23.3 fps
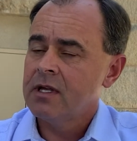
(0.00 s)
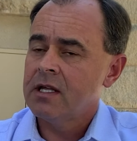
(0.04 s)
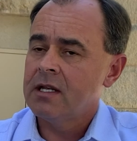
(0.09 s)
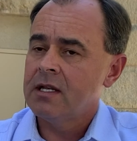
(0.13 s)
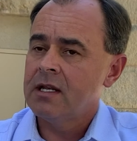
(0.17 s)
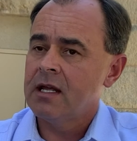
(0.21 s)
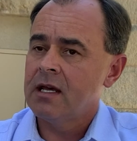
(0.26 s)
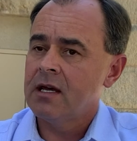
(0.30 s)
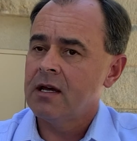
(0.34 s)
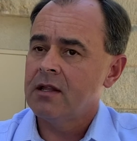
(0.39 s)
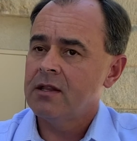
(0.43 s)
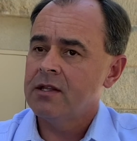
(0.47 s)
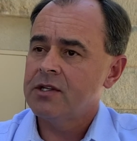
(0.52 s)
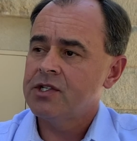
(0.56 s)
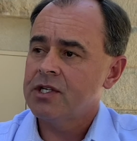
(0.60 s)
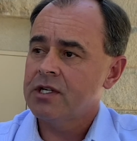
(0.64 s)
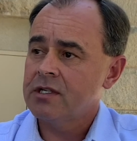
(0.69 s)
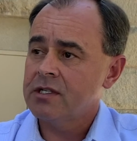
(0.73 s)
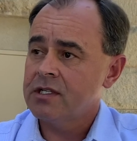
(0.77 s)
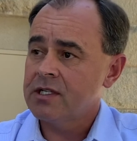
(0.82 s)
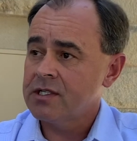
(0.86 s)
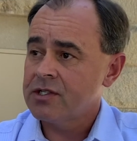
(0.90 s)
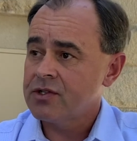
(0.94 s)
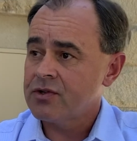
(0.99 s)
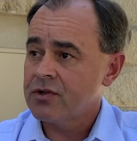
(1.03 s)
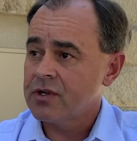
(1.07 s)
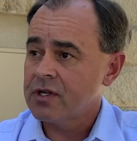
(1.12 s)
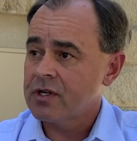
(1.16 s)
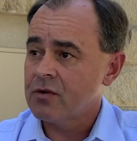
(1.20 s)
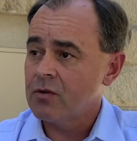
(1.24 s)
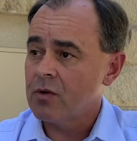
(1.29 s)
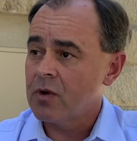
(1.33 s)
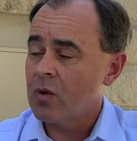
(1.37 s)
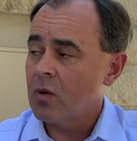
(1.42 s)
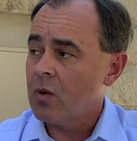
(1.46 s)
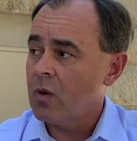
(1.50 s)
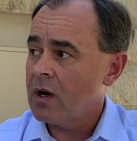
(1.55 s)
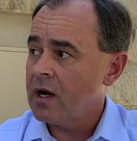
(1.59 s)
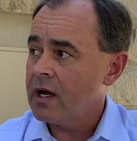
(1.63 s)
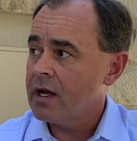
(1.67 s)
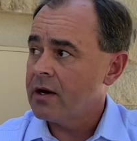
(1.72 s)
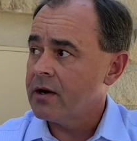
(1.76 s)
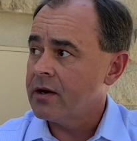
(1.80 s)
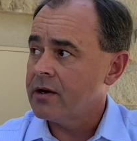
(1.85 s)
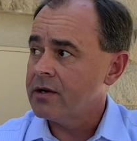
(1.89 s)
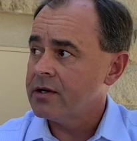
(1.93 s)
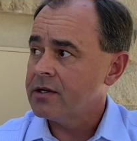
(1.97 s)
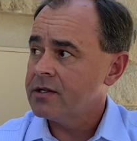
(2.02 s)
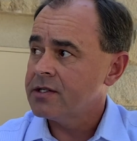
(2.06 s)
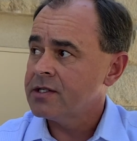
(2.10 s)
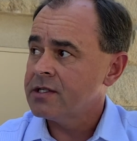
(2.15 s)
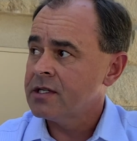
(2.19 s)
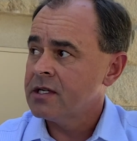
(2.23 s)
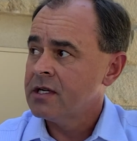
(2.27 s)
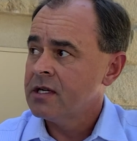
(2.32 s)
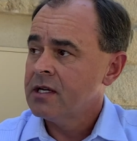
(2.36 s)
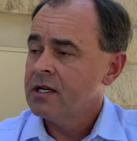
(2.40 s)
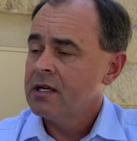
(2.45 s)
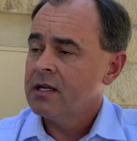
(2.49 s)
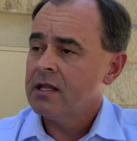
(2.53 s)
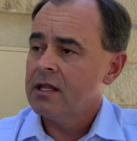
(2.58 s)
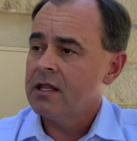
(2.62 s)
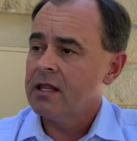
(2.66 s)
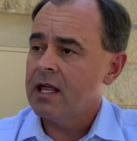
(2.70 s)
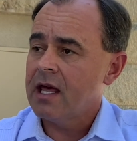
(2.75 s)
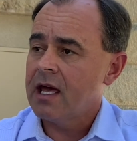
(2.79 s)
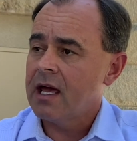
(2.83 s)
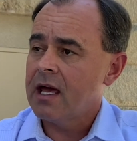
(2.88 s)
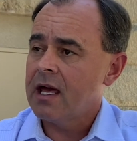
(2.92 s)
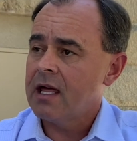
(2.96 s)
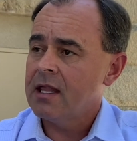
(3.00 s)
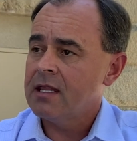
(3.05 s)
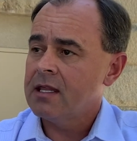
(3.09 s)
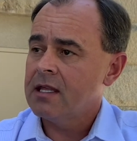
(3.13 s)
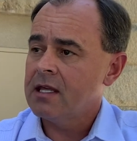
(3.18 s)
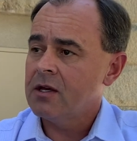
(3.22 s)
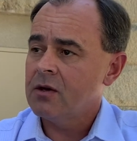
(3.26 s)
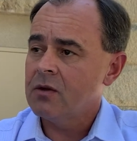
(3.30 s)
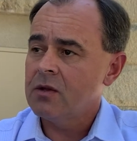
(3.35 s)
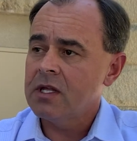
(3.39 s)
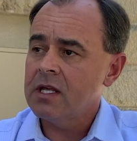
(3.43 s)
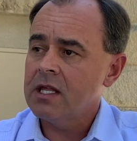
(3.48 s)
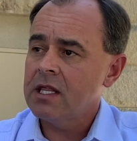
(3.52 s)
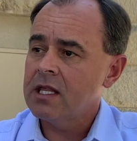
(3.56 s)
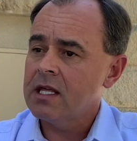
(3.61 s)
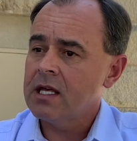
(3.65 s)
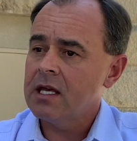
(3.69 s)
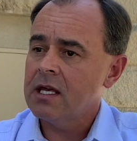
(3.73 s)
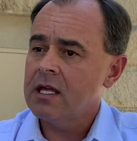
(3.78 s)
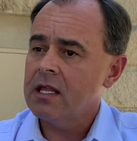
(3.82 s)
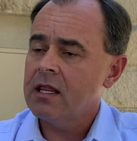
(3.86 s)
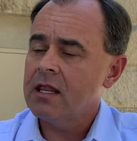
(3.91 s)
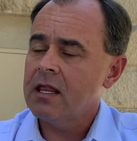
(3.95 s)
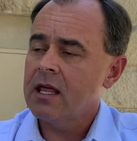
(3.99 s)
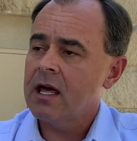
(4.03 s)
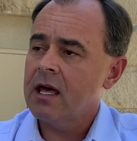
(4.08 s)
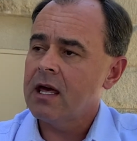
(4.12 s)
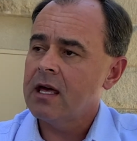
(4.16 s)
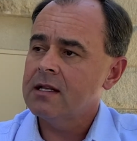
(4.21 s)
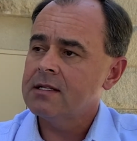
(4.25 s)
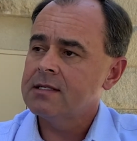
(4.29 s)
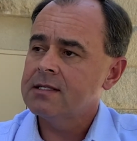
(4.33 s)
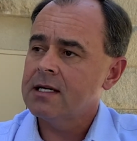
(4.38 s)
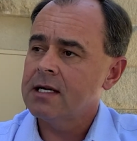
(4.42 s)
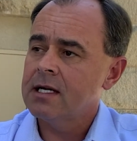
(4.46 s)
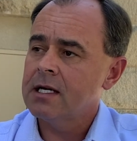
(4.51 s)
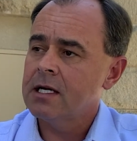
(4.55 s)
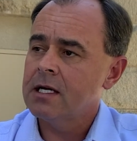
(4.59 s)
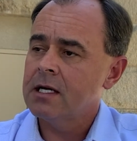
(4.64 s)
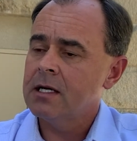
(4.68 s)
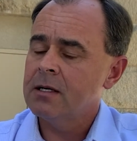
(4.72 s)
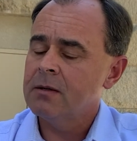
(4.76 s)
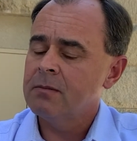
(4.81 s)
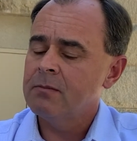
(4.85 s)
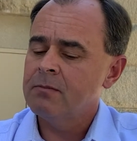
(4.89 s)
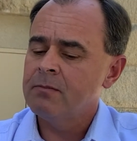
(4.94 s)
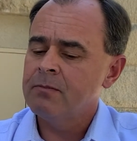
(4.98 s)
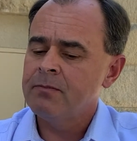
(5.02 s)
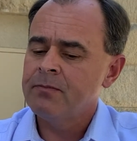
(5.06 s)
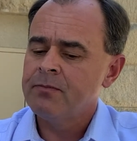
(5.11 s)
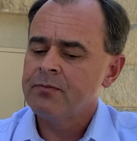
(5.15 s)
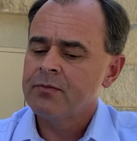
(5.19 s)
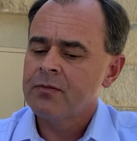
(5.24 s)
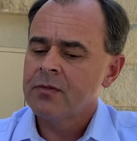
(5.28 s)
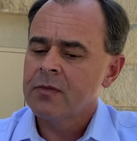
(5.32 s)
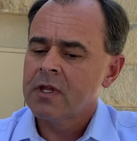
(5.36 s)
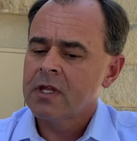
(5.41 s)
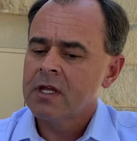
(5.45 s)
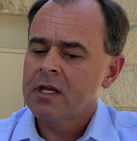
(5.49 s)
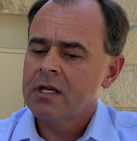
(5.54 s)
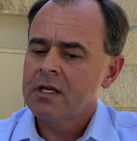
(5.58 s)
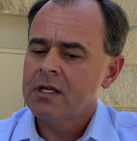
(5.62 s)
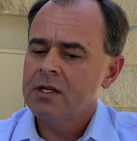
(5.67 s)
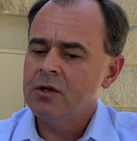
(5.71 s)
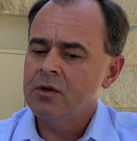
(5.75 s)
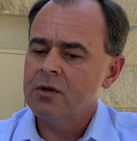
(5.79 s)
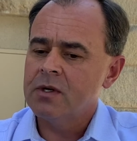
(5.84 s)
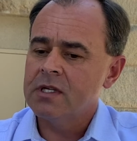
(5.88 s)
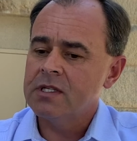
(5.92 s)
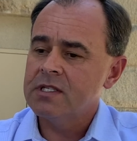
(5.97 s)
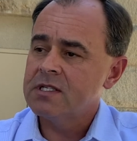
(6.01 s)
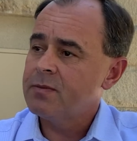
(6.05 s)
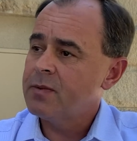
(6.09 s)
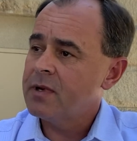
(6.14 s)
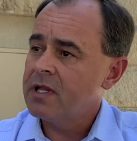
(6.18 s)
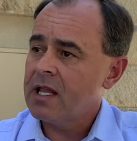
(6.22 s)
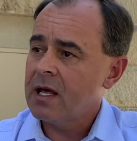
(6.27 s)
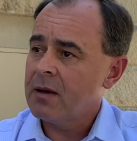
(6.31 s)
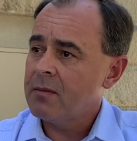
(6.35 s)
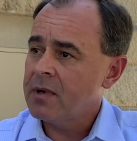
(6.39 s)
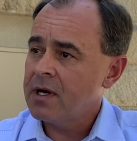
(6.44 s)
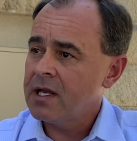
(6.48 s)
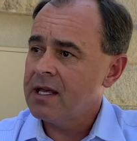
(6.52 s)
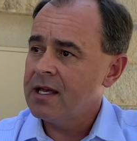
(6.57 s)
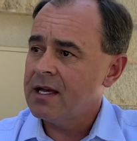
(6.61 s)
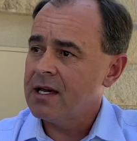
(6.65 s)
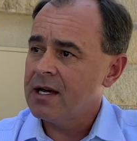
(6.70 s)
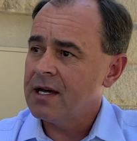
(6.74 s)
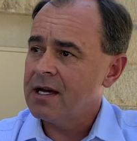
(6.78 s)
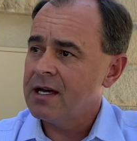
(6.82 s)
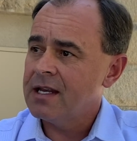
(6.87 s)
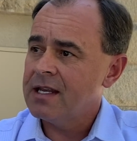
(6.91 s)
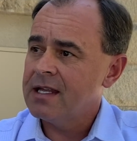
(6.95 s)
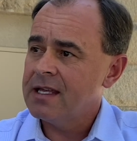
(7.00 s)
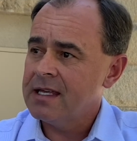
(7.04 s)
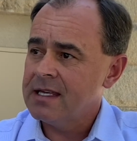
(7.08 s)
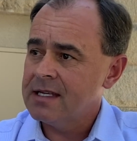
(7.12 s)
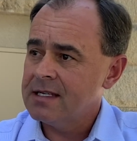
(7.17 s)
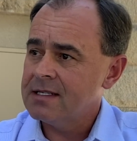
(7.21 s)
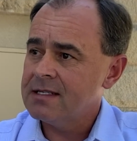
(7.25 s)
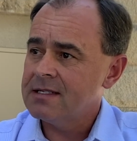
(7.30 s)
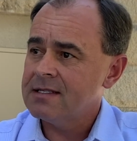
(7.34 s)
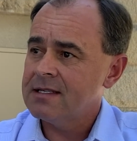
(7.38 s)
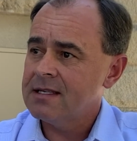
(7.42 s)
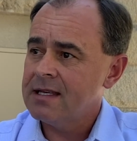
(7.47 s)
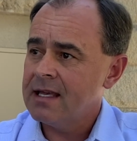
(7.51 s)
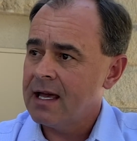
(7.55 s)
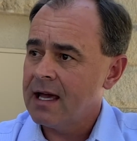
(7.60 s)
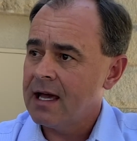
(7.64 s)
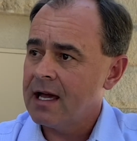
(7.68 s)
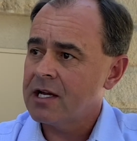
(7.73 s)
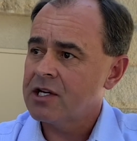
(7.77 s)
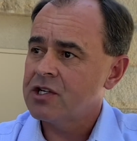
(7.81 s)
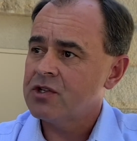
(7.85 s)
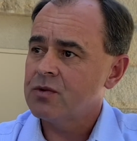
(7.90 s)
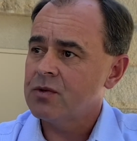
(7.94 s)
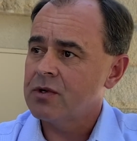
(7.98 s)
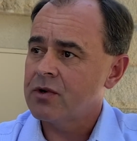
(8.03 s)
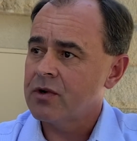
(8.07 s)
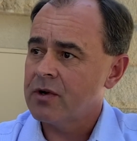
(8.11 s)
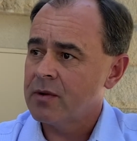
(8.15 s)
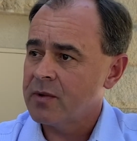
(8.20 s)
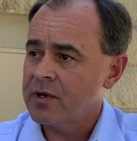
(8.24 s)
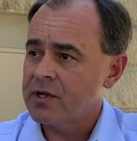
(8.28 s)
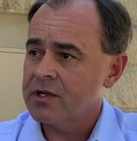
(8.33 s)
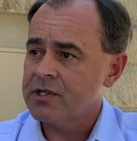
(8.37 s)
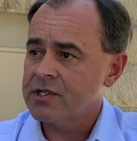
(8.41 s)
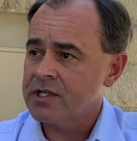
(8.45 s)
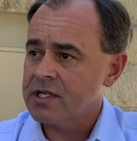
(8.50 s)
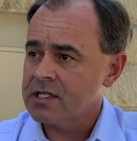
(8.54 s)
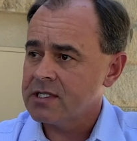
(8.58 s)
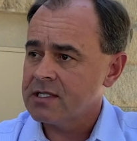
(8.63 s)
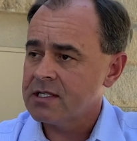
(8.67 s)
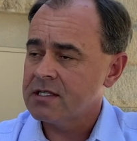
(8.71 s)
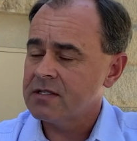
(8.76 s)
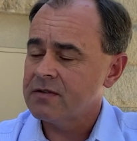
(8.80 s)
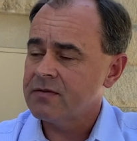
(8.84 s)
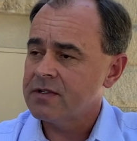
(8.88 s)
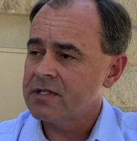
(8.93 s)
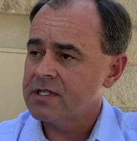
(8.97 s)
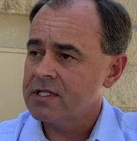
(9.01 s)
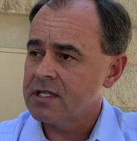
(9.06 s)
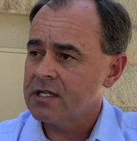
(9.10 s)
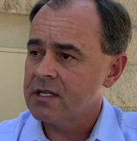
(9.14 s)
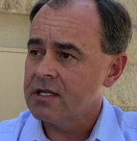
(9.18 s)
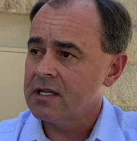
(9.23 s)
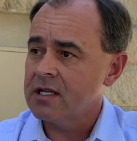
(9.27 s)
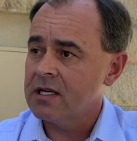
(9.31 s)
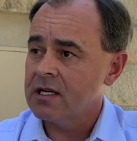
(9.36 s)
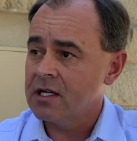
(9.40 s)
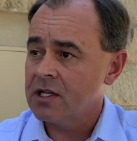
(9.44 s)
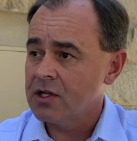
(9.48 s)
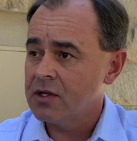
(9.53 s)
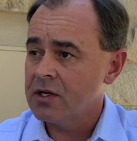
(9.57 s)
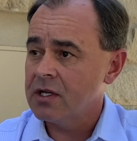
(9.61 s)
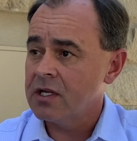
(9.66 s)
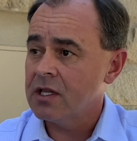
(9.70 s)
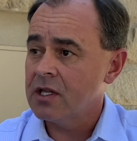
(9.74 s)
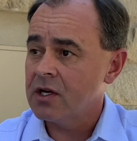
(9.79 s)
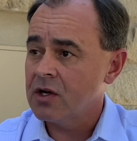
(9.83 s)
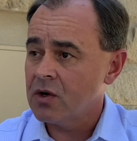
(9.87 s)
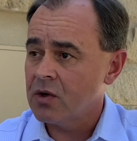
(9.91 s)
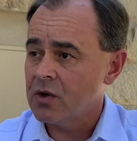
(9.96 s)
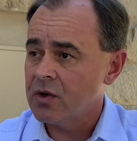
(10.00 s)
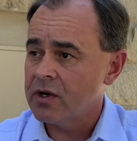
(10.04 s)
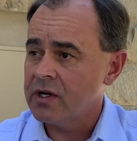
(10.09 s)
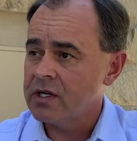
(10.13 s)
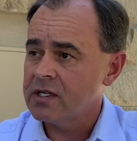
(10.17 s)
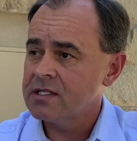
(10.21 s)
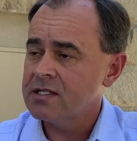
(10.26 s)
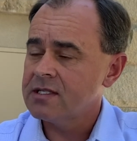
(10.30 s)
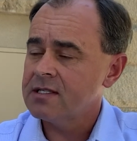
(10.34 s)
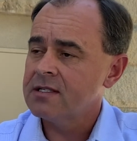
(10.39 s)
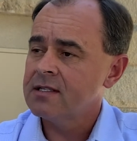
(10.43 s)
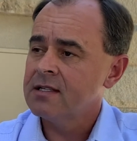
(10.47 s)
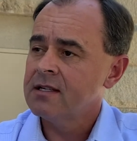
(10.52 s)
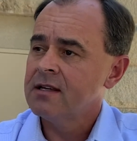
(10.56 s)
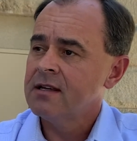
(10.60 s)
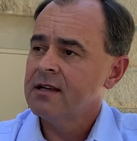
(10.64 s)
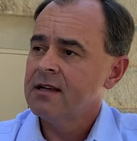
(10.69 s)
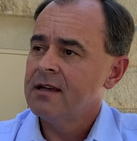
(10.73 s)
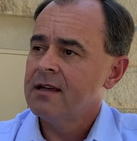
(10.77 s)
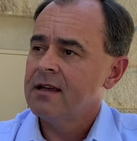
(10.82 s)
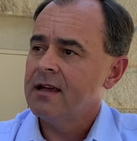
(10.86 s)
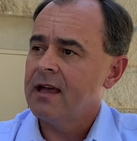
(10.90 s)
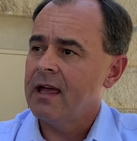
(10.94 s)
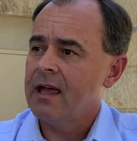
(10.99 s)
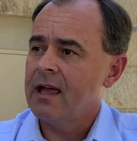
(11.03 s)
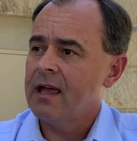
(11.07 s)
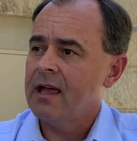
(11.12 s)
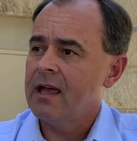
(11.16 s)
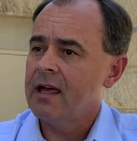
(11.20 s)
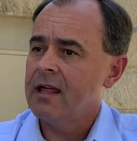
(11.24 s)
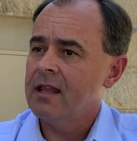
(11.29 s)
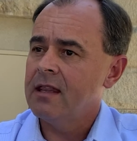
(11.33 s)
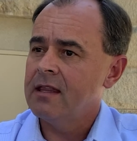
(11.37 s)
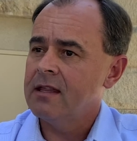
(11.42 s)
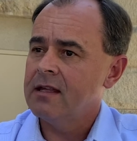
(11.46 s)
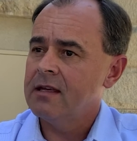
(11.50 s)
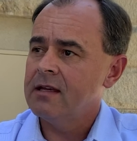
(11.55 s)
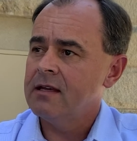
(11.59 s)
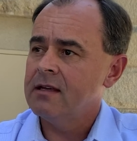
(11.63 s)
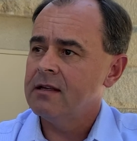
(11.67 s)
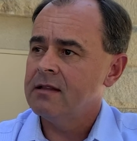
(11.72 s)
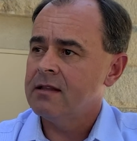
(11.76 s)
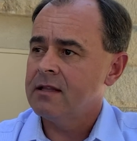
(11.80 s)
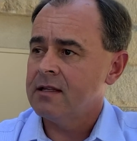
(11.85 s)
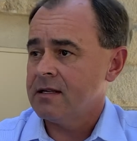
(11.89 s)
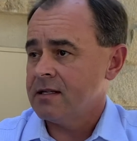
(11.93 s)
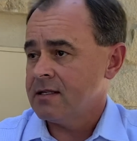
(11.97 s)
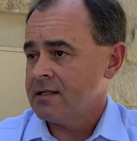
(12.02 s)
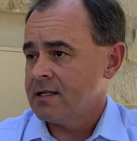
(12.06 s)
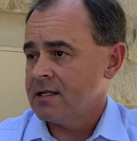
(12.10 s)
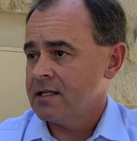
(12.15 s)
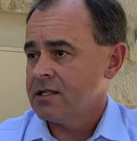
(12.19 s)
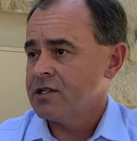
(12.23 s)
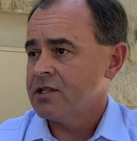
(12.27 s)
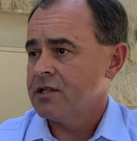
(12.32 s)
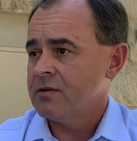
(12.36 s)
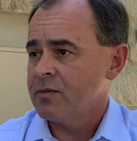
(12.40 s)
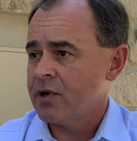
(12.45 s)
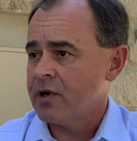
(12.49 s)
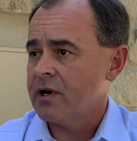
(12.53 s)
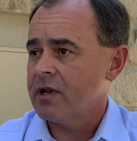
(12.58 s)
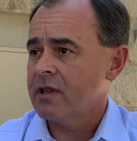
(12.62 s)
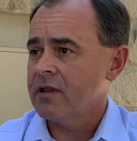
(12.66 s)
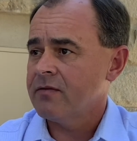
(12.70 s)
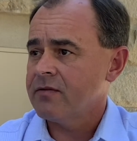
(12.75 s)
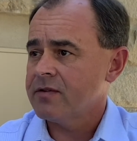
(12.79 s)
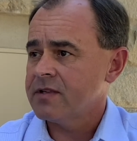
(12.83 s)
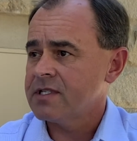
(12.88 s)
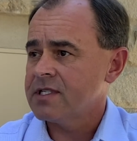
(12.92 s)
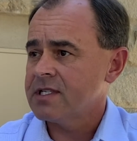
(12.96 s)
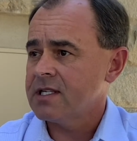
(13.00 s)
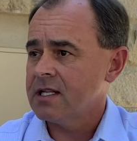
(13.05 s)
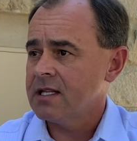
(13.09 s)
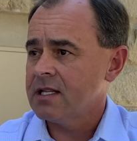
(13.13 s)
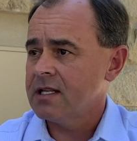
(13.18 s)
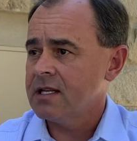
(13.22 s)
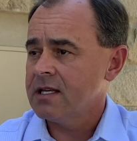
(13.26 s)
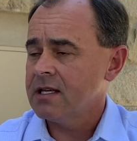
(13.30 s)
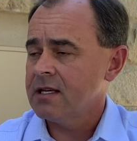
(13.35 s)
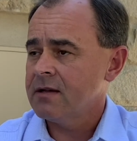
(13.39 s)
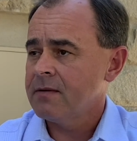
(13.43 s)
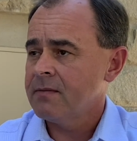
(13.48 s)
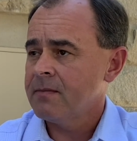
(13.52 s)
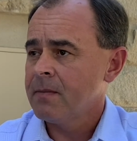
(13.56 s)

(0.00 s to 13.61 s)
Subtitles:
Now, the jail district requires that the only thing that you can spend that money on is the actual criminal justice facility, including the courts and the detention part of the facility.